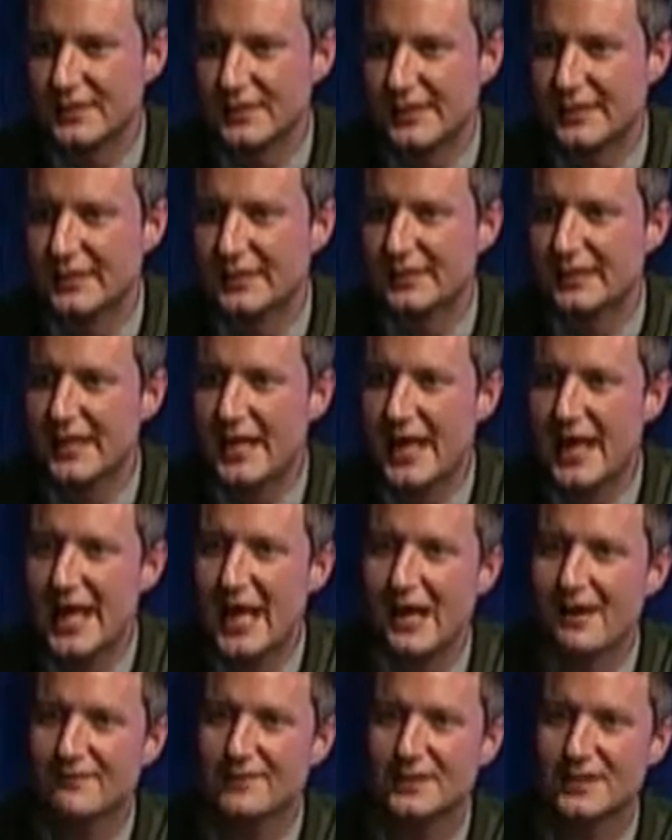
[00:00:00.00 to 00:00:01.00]
They didn't
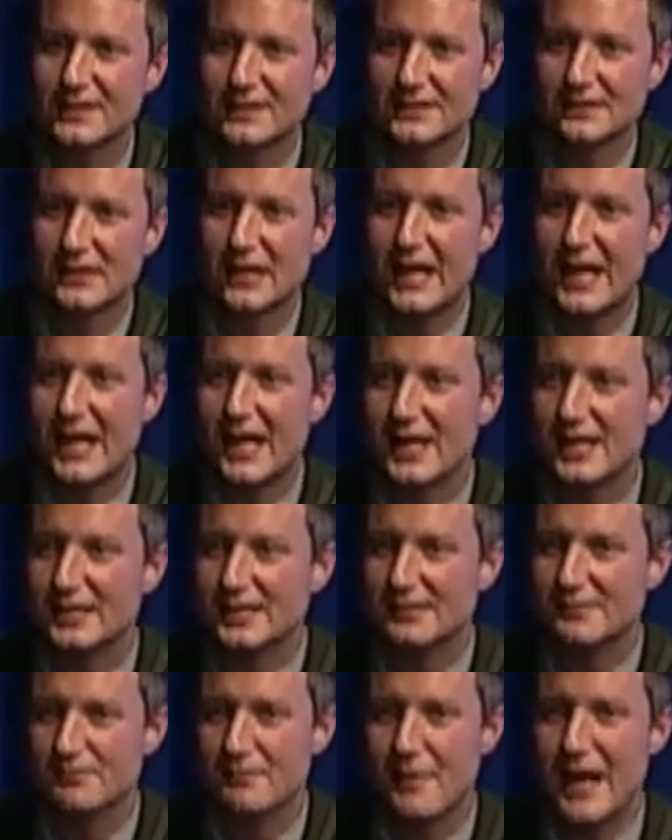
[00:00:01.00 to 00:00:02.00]
have this
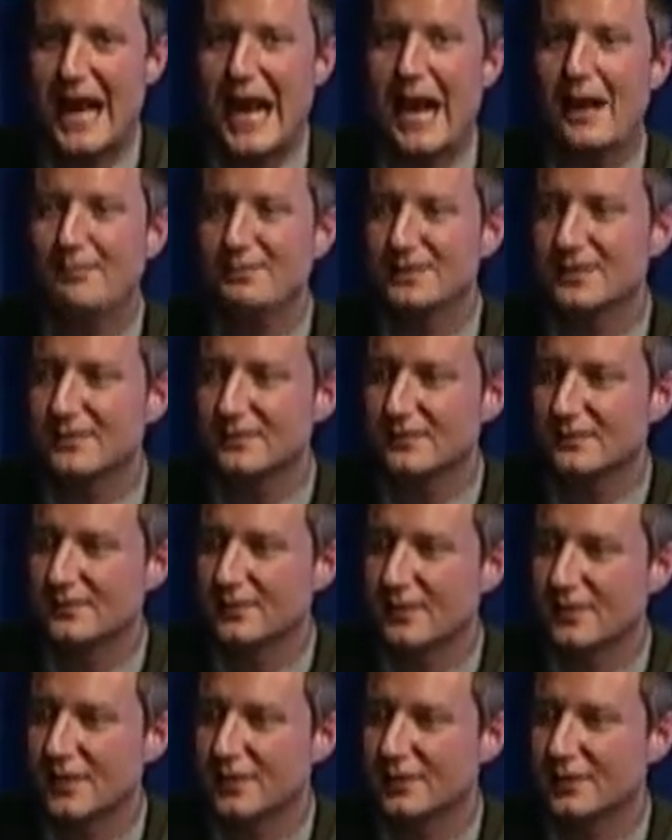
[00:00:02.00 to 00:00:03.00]
land mapped
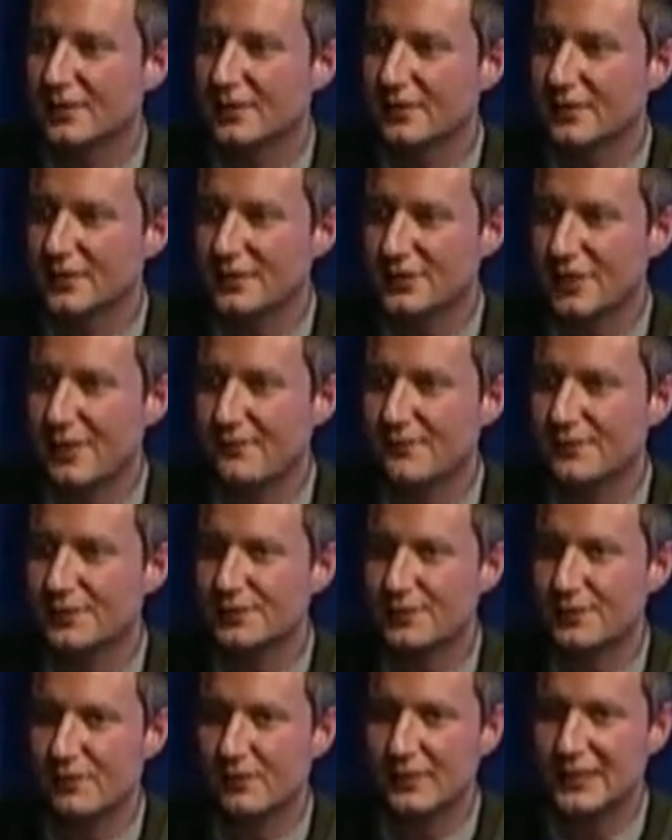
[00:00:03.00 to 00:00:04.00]
under the
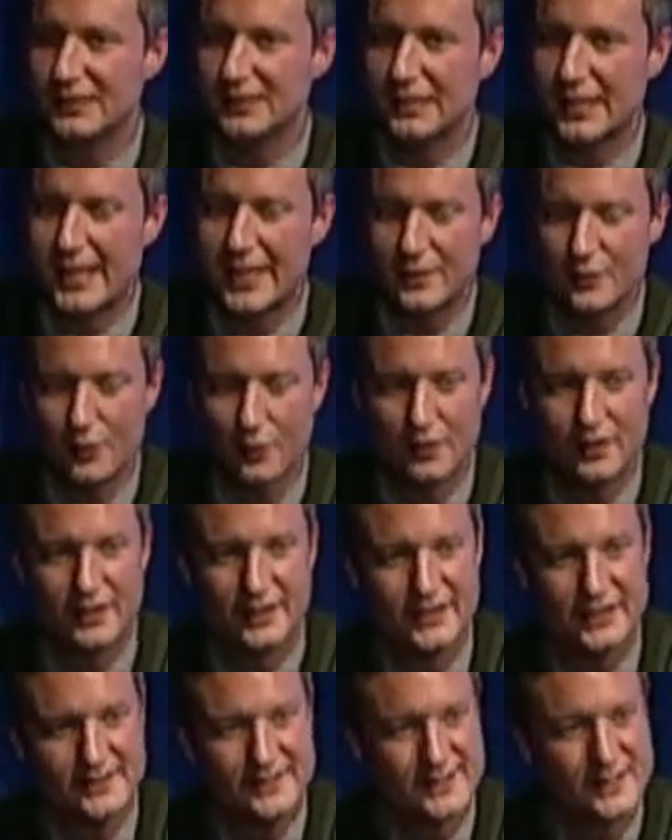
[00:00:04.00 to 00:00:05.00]
Jeffersonian Land
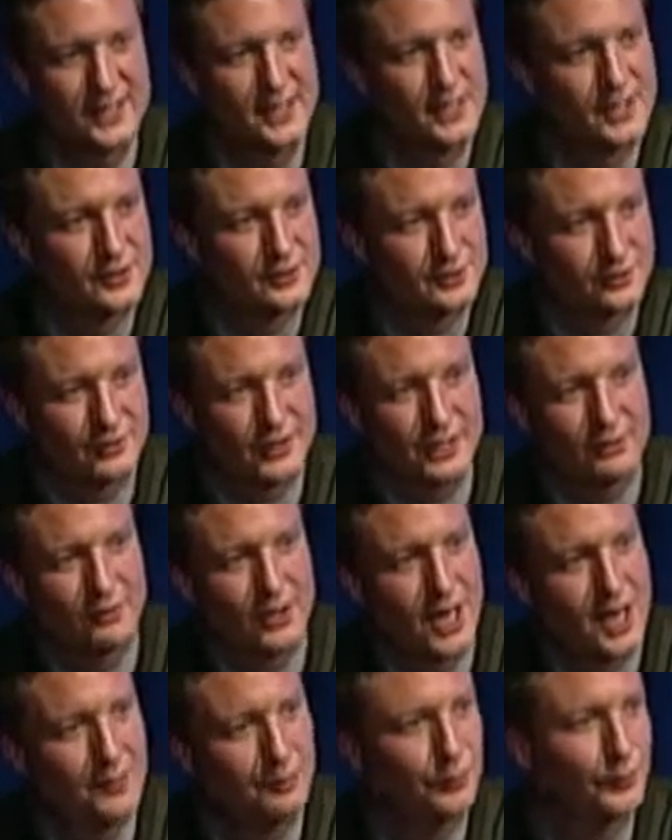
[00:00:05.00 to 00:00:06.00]
Ordinance, so they were
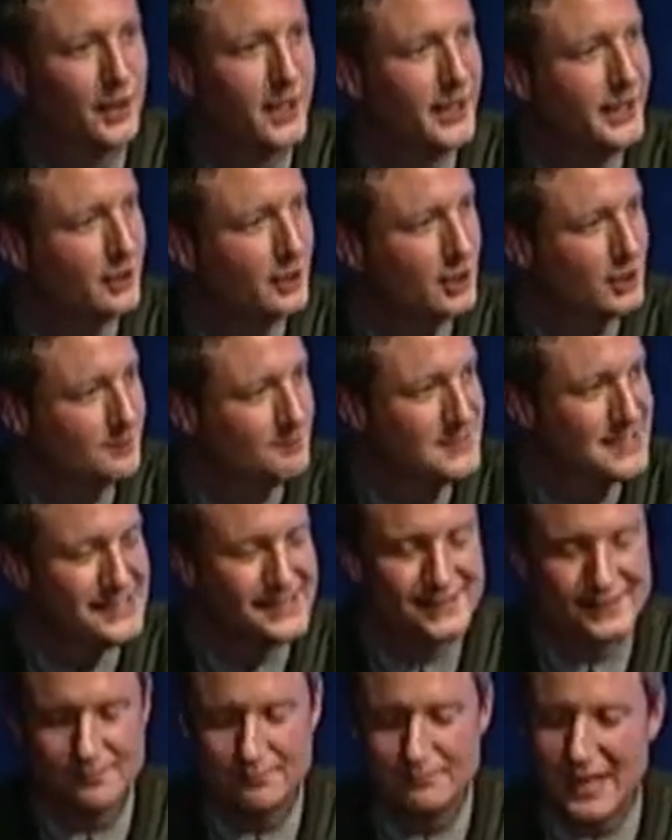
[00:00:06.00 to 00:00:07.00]
operating on a
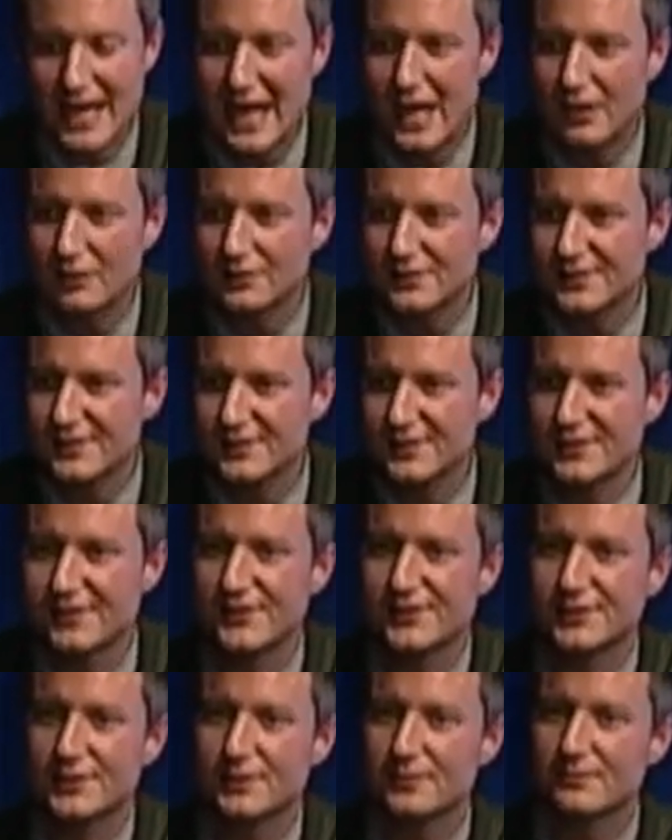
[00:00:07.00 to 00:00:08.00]
metes and bounds
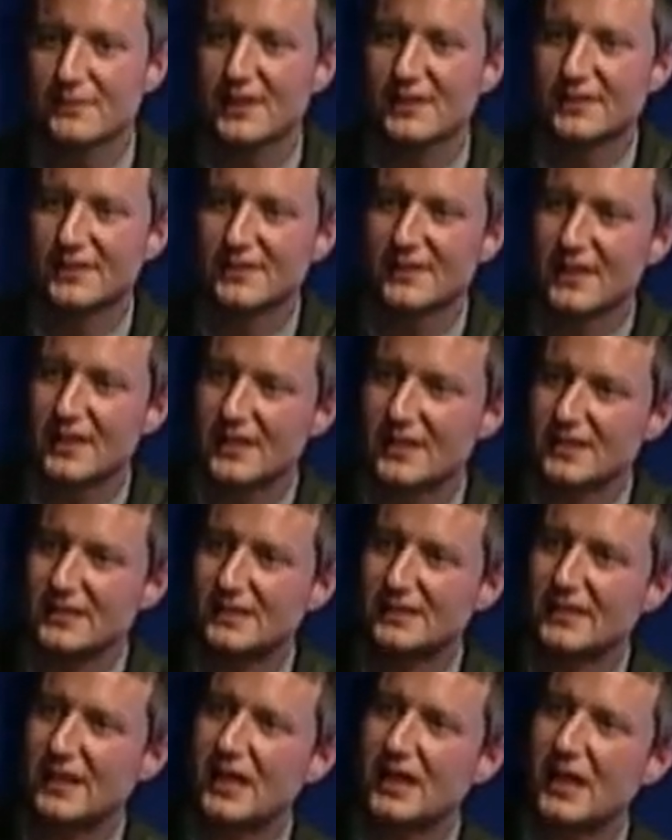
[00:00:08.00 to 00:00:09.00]
system that
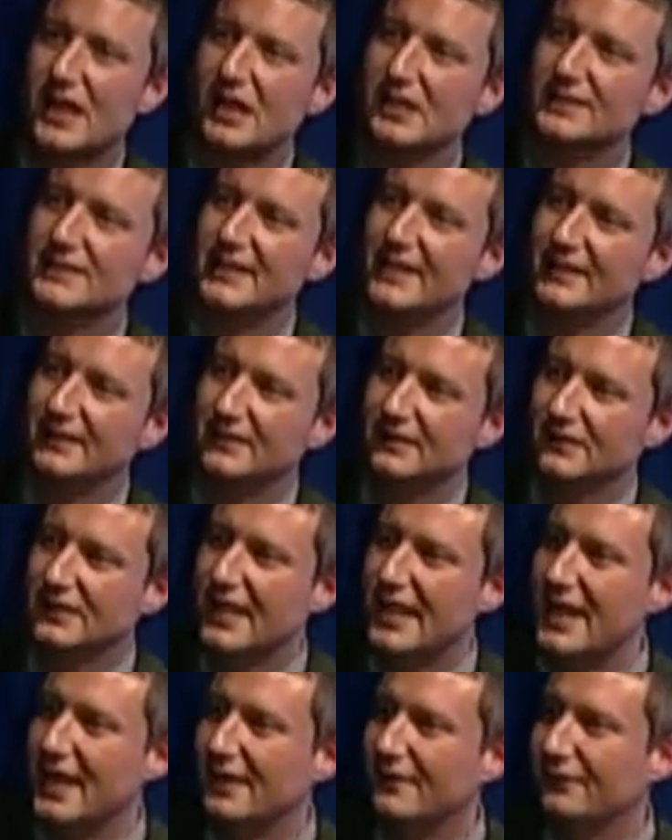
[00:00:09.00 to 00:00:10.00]
says, I'll take the
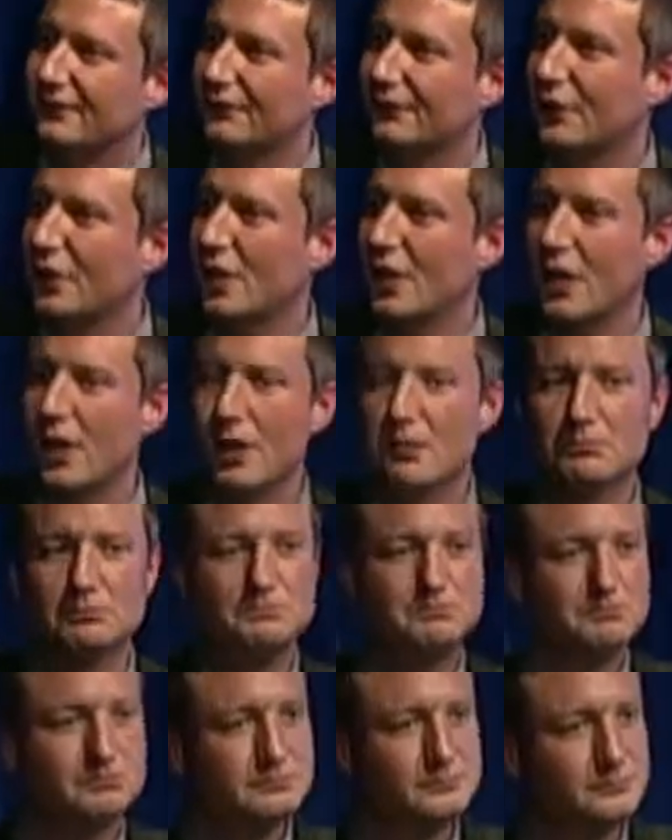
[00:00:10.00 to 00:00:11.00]
land
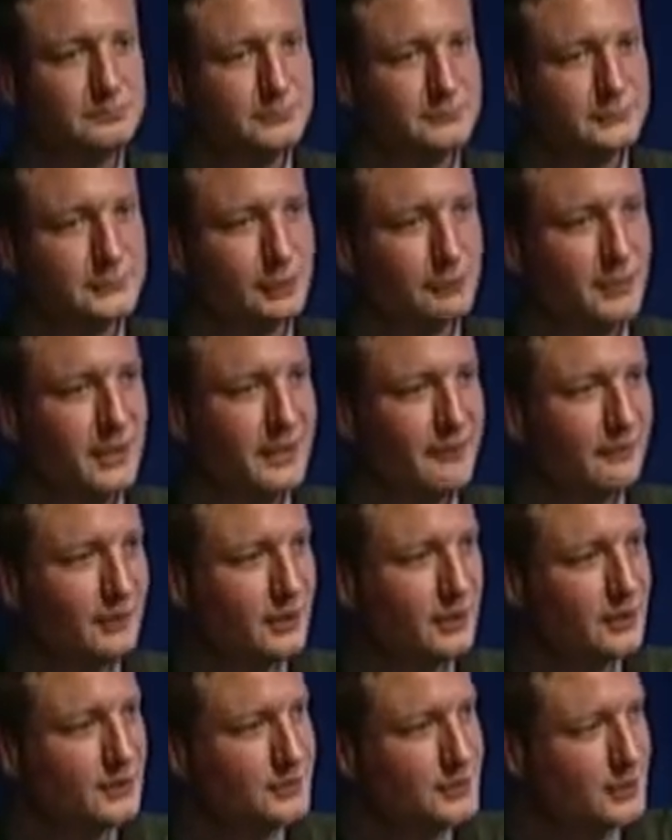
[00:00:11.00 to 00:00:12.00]
from the
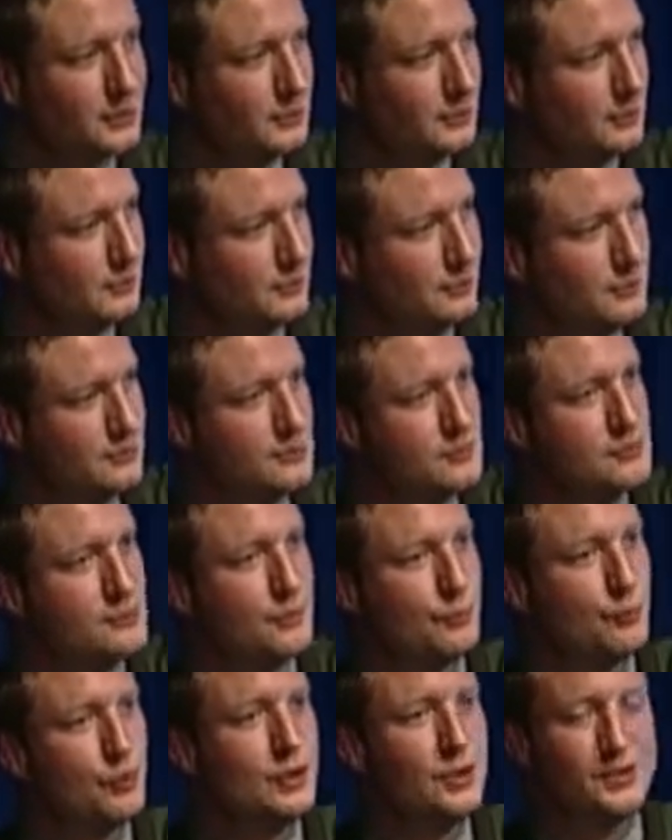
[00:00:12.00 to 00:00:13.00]
river to
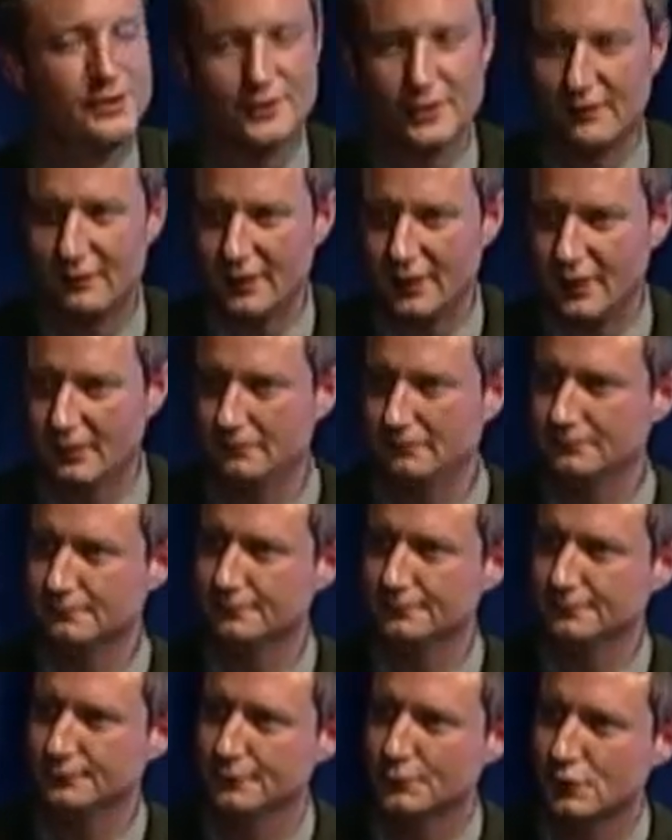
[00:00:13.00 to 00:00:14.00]
the woods over there,
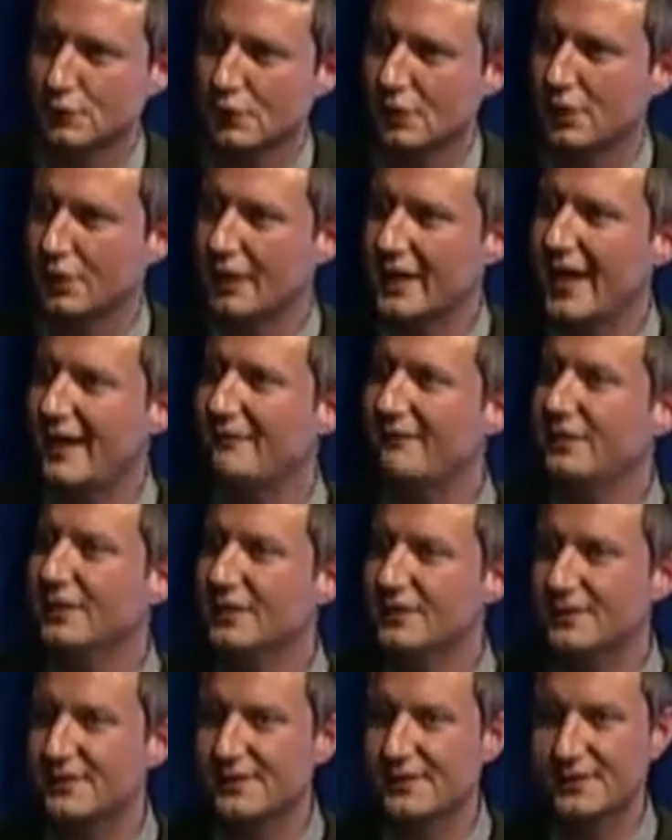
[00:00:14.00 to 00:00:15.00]
or that
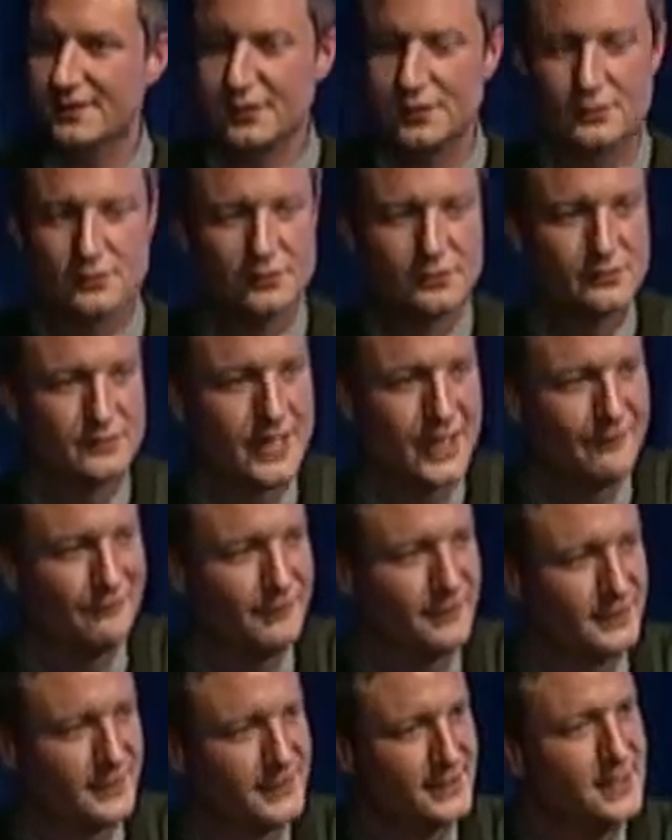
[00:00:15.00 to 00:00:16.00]
fence to that
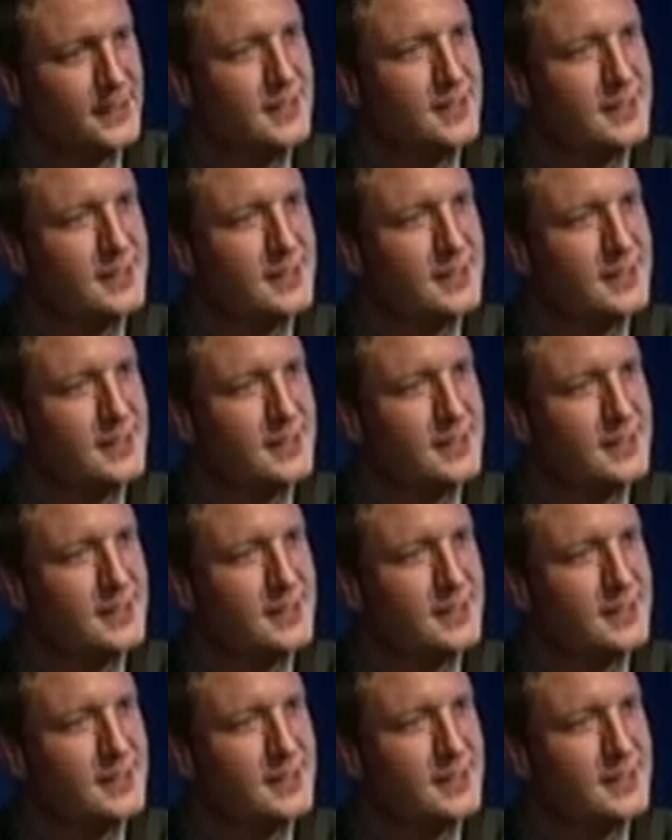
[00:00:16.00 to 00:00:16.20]
fence.